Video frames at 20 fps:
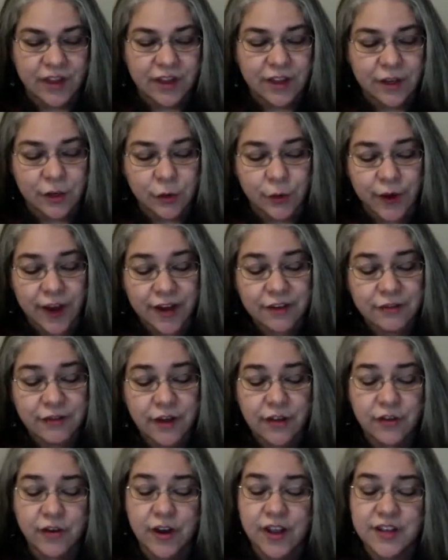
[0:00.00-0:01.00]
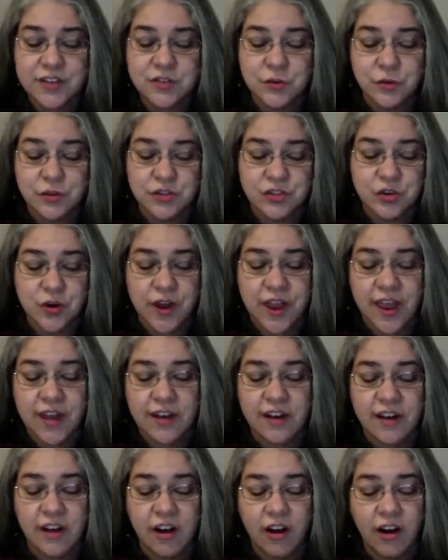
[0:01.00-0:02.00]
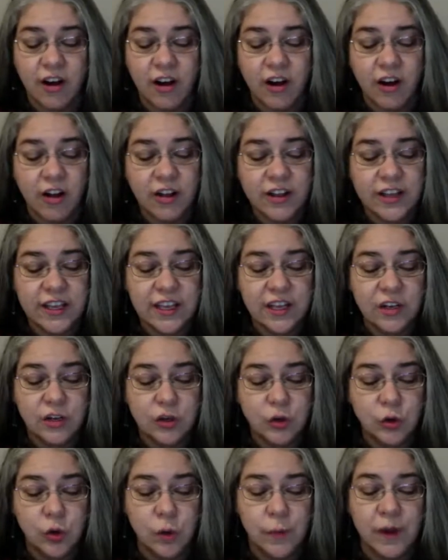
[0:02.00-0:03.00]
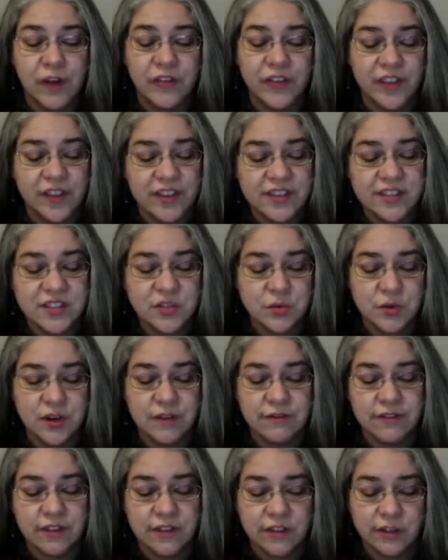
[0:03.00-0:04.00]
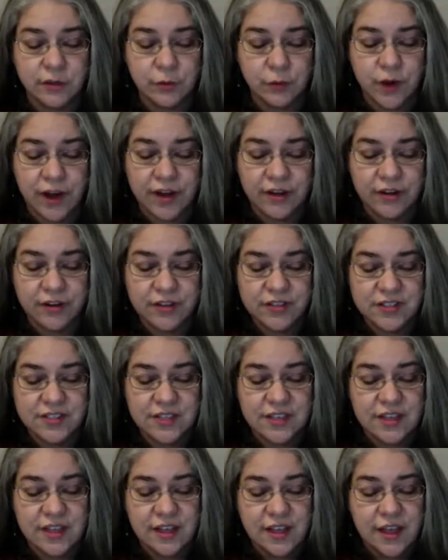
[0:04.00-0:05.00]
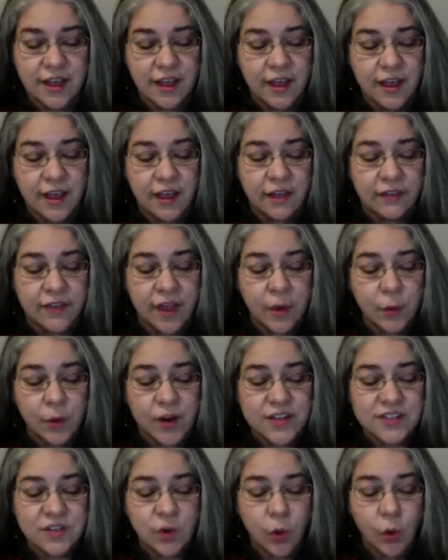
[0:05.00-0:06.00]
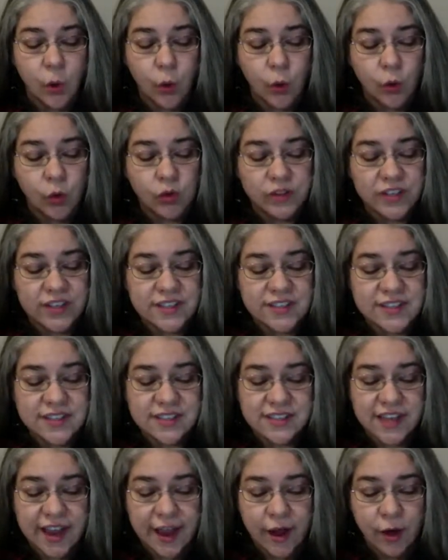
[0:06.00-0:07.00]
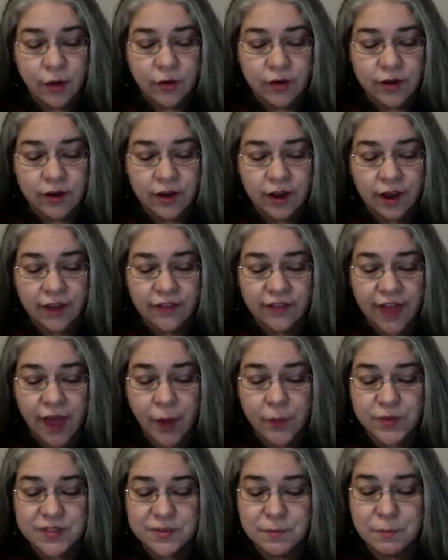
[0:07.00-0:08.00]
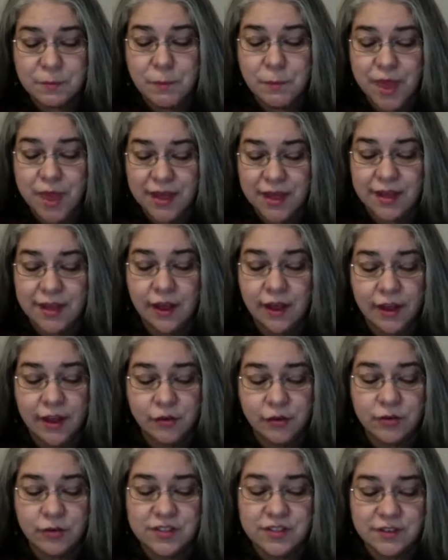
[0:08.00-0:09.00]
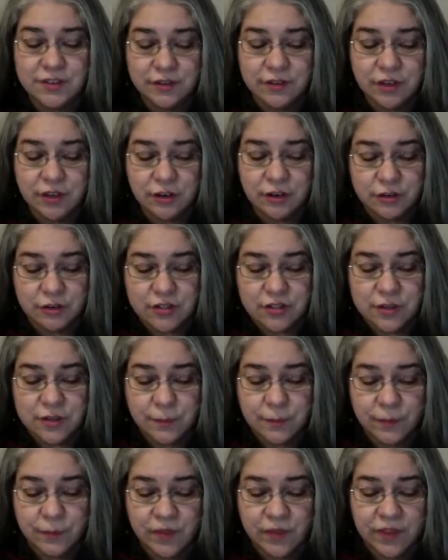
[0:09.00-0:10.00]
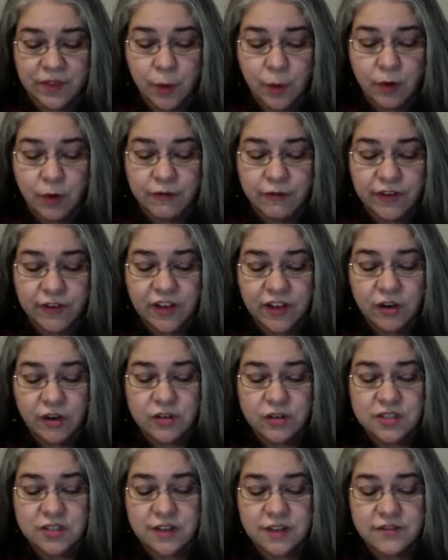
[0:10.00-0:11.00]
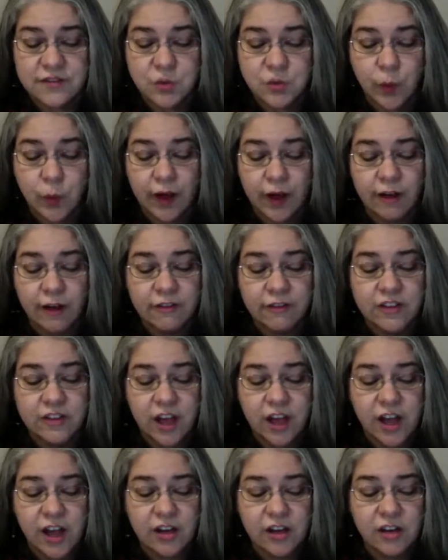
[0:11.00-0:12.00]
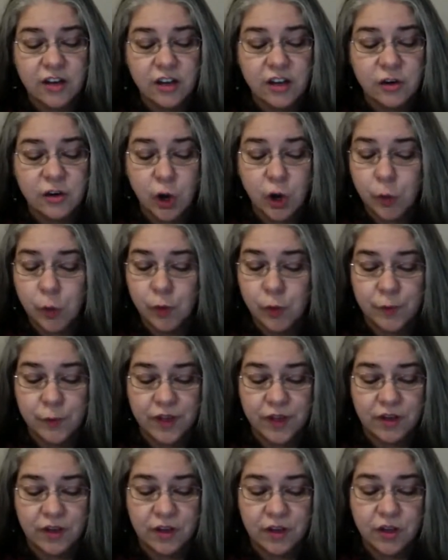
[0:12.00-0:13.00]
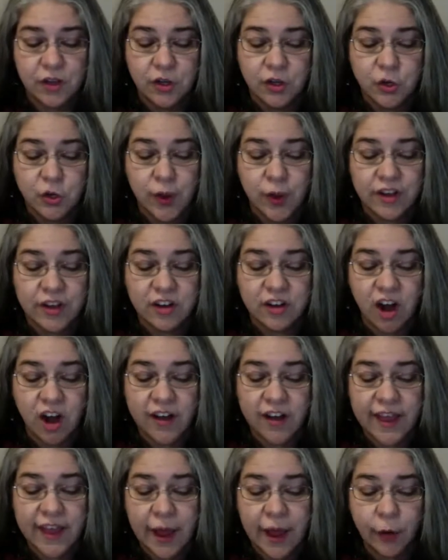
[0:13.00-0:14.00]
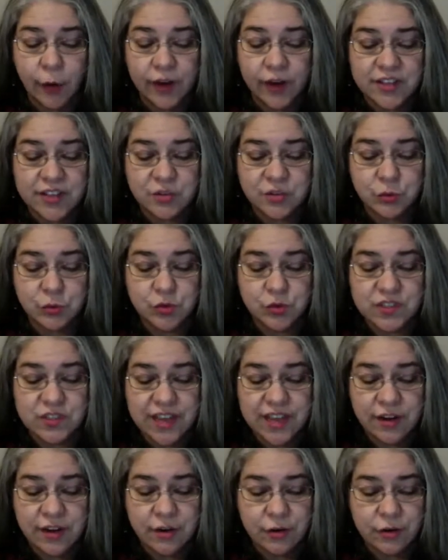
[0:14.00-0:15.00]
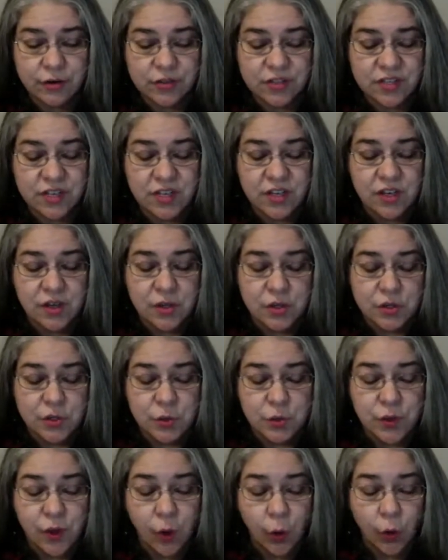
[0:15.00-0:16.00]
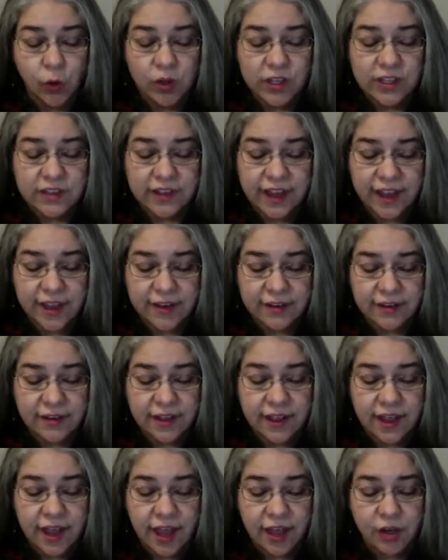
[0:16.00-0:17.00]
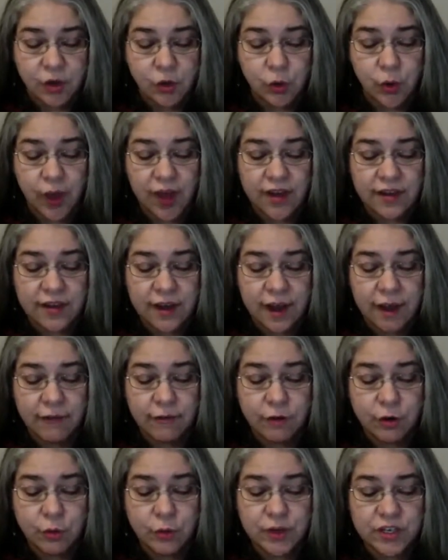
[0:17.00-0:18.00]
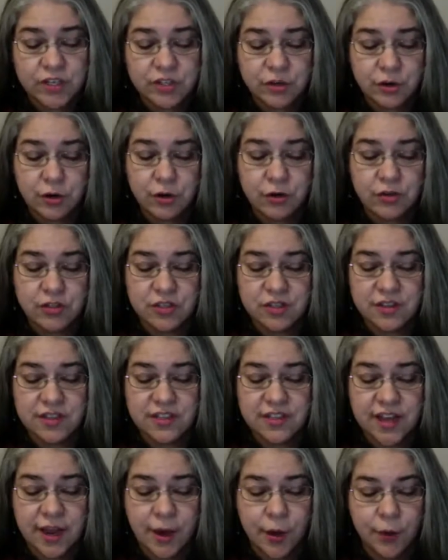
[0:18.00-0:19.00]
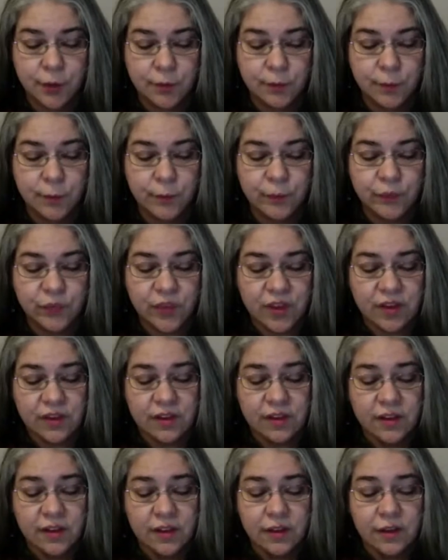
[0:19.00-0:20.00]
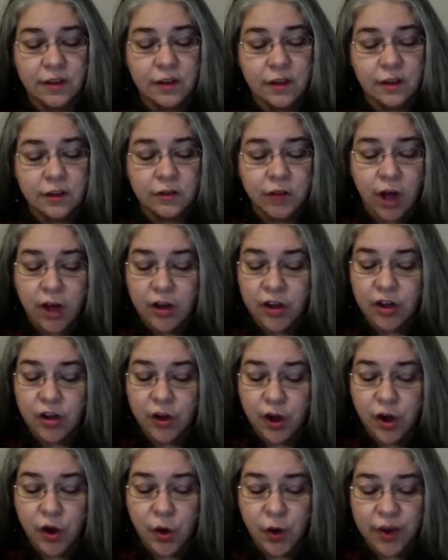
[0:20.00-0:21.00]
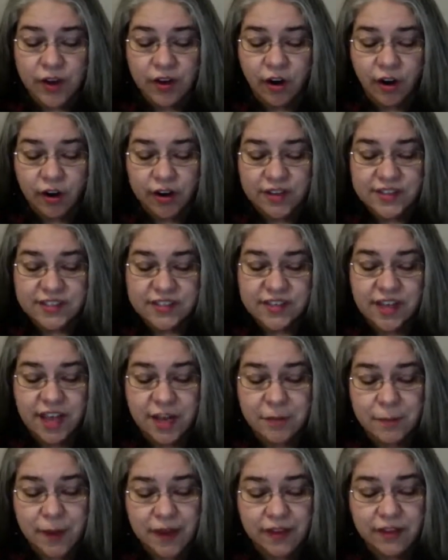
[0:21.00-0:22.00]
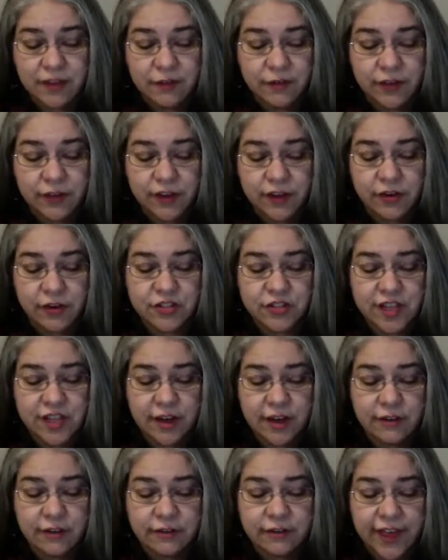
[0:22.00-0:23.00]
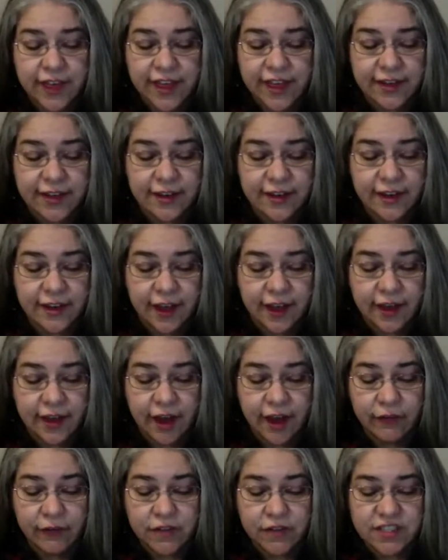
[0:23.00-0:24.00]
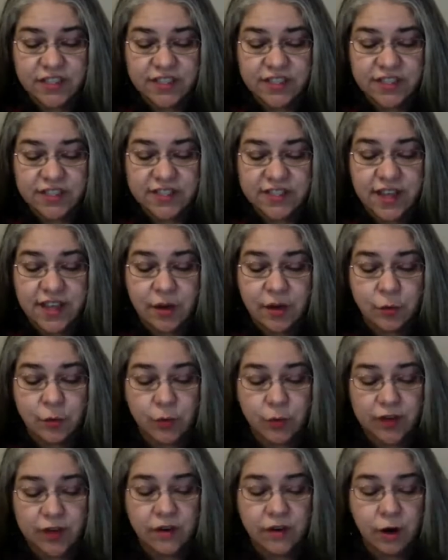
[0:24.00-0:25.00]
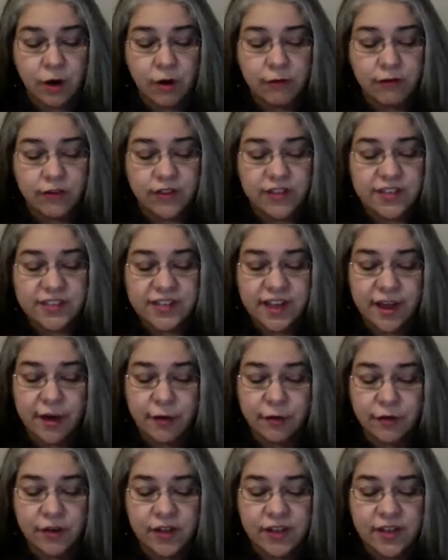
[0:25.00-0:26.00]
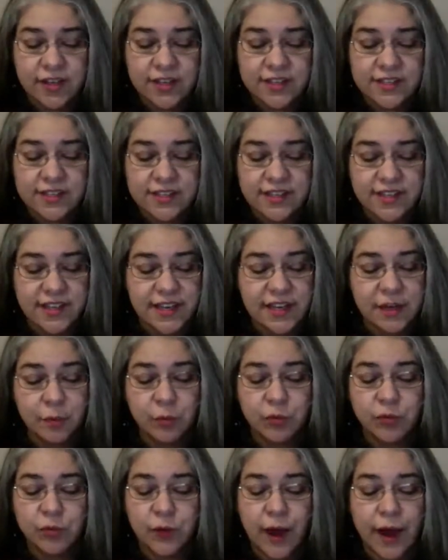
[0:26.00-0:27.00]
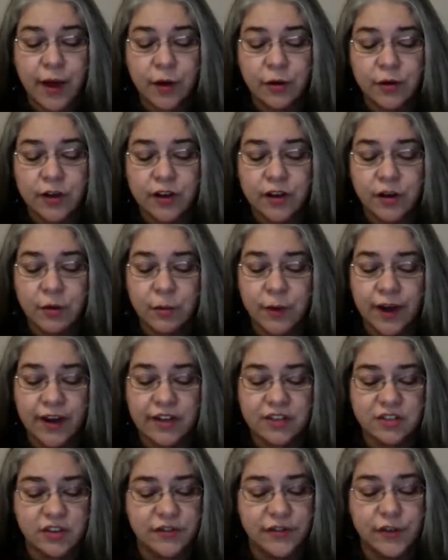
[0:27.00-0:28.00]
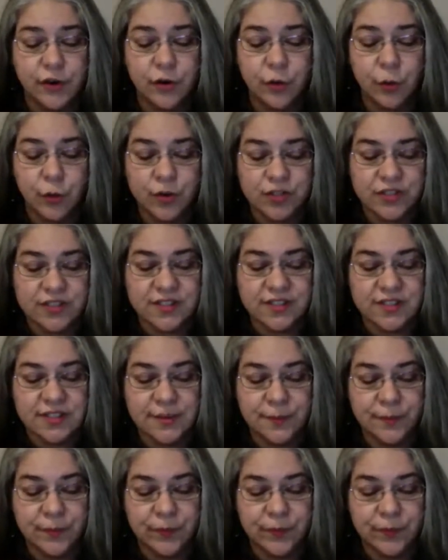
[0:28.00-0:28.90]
Grandfather had told Johanna all he knew about the history of the little riders. They were as old as the town, and that was many hundreds of years. They were figures of 12 young noblemen who had gone out as crusaders to the Holy Land and who had never returned to the town. Long ago, an artisan had made the figures out of lead, and ever since they had ridden over the town, sitting proud and erect on their horses.